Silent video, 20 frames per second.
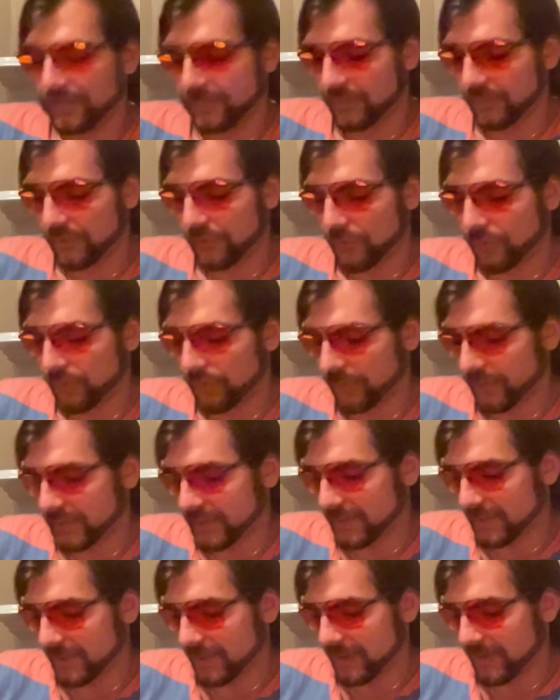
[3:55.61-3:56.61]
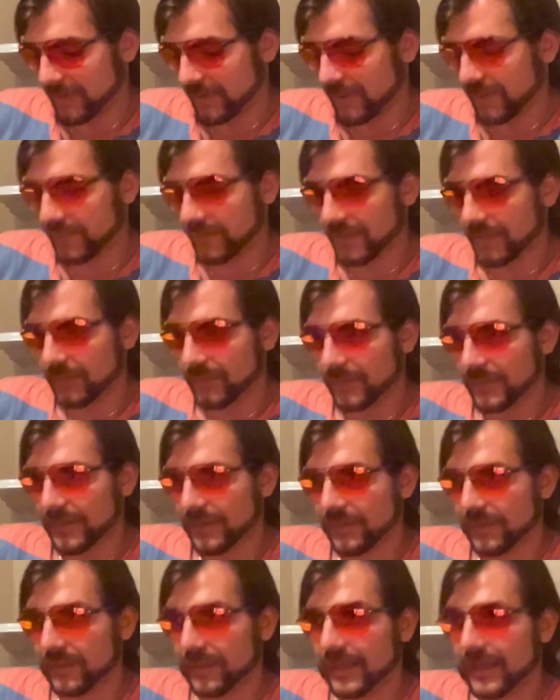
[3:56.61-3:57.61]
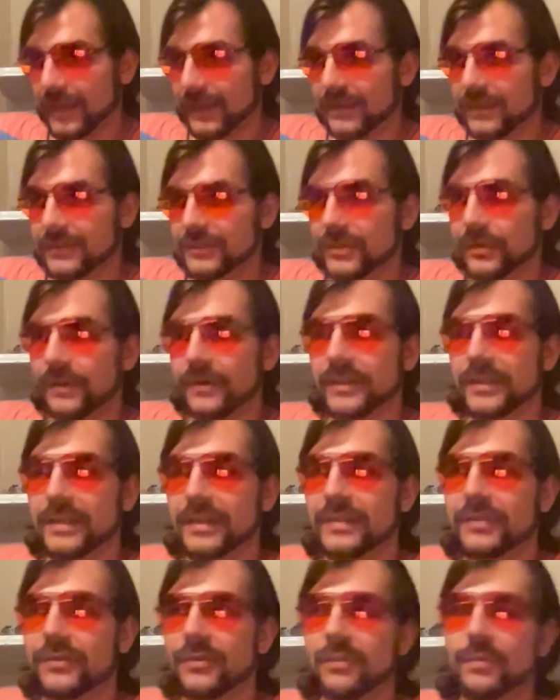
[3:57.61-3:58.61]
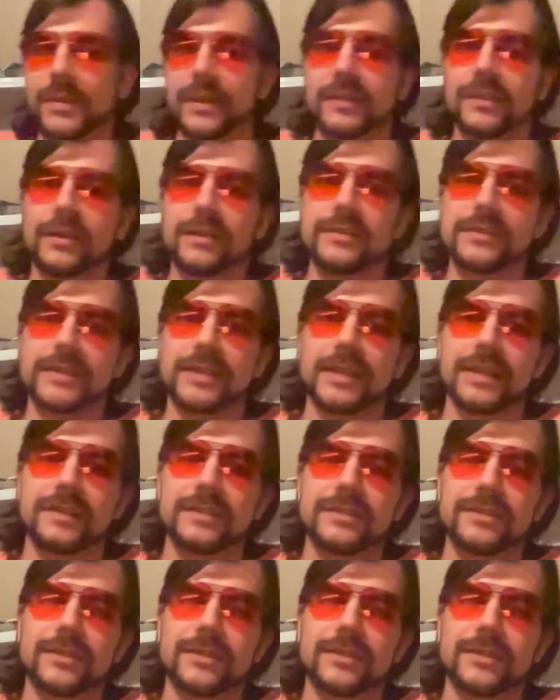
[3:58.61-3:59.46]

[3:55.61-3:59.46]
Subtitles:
if you or some other developer down the line is going to need to repeat those things.